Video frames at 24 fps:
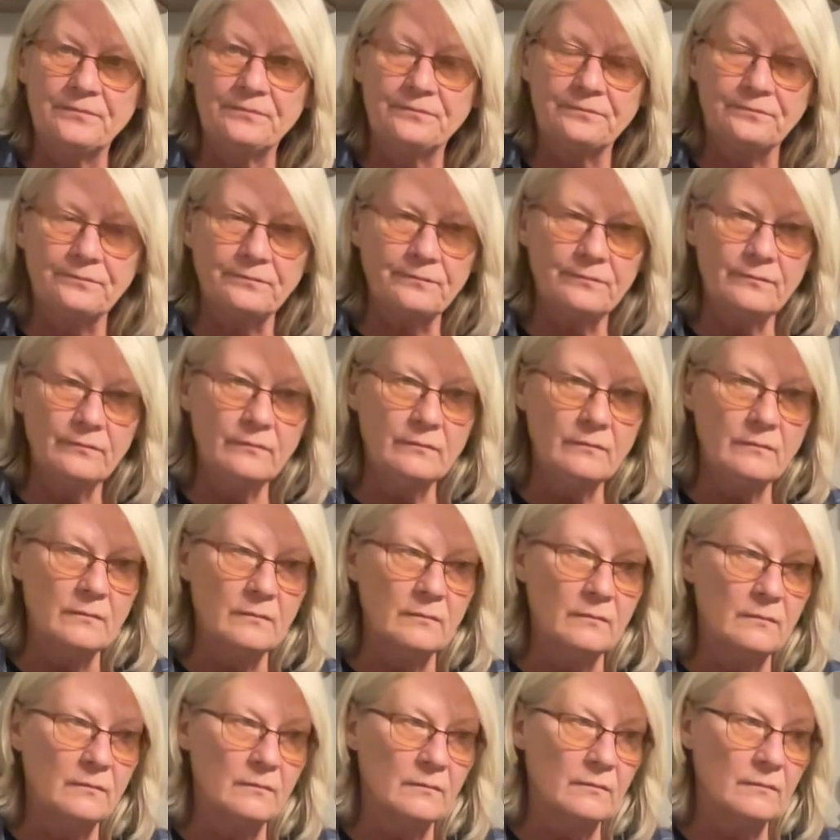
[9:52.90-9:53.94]

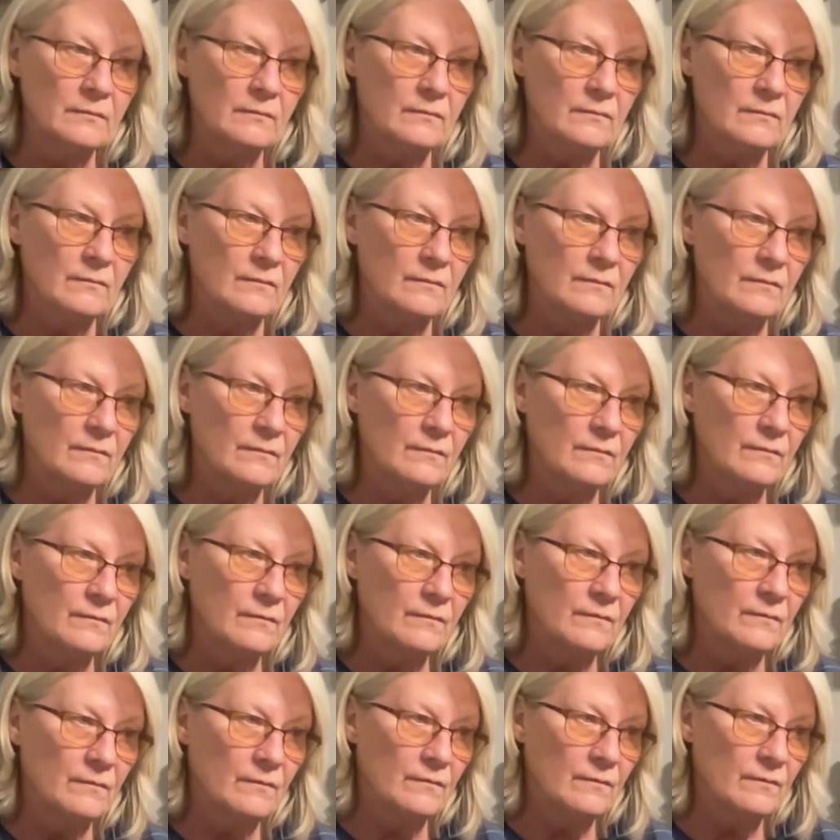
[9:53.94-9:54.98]

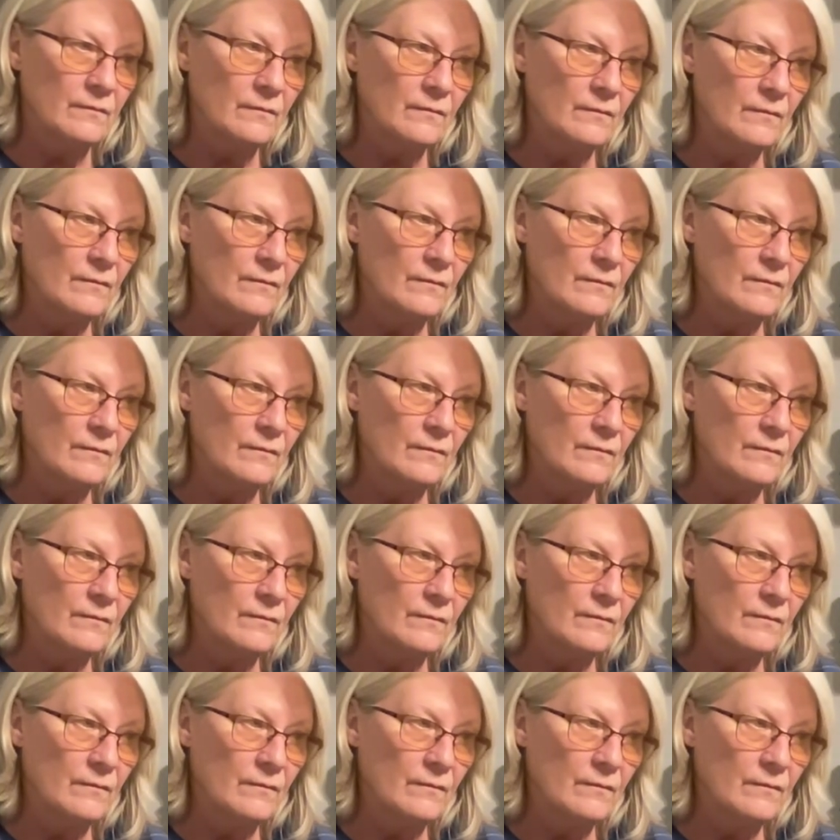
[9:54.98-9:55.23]
(silence)